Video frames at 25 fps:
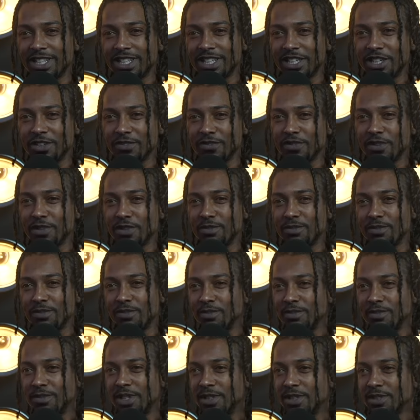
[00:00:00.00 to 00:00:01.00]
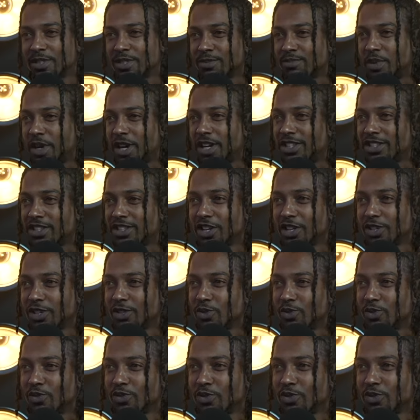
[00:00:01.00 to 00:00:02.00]
different spots all
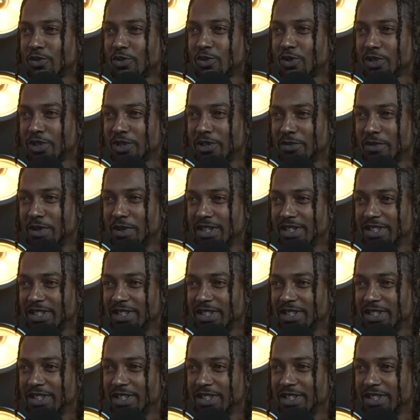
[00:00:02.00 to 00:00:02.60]
over the world, man.